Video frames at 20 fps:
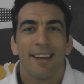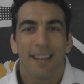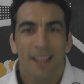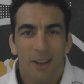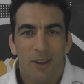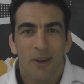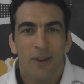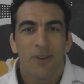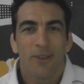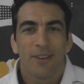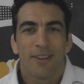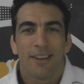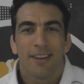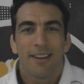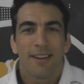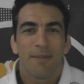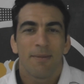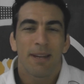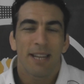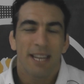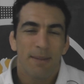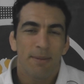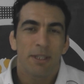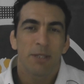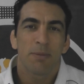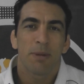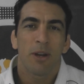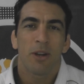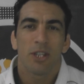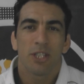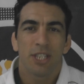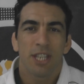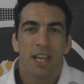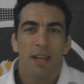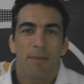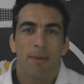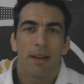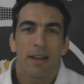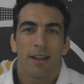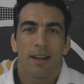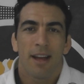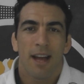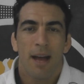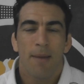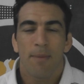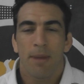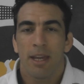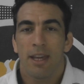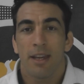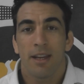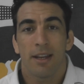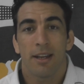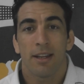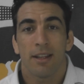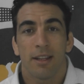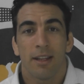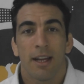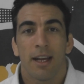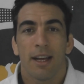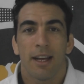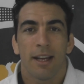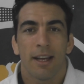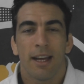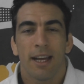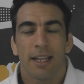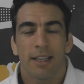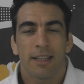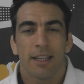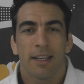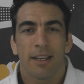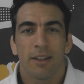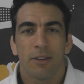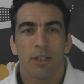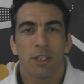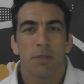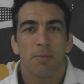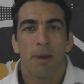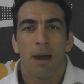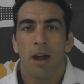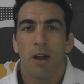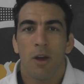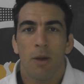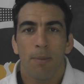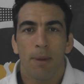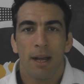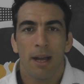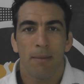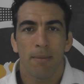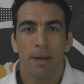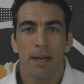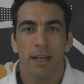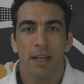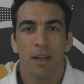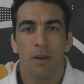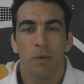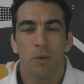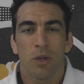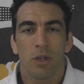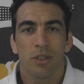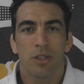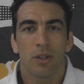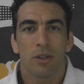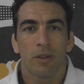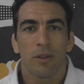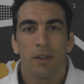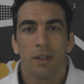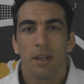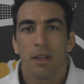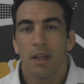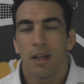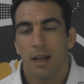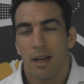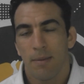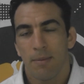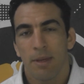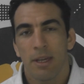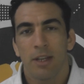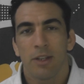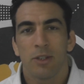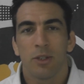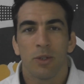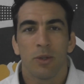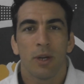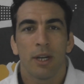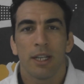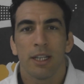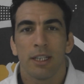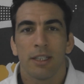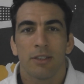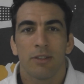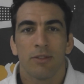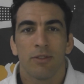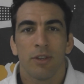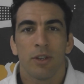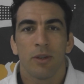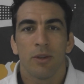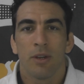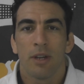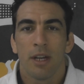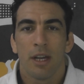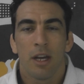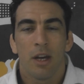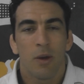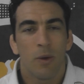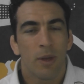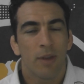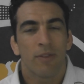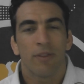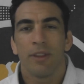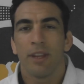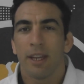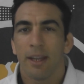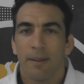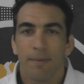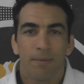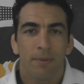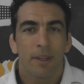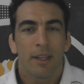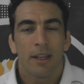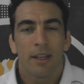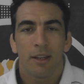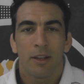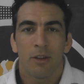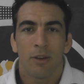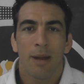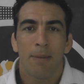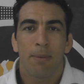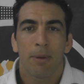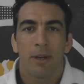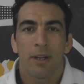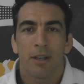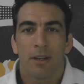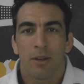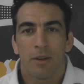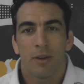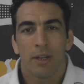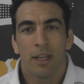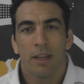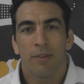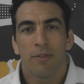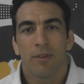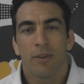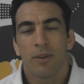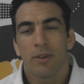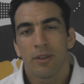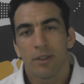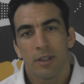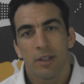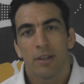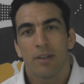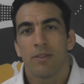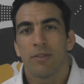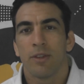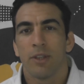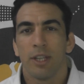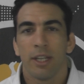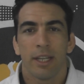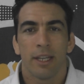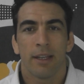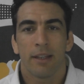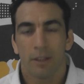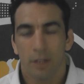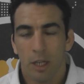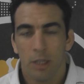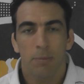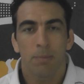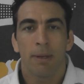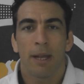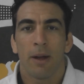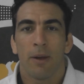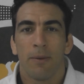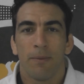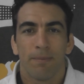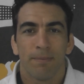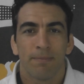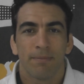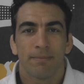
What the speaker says: Hello, my name is Braulio Estima. I'm here at the Greece Bar Copacabana in Warsaw. I'm here to do an interview with the grapplerINFO for the .pl.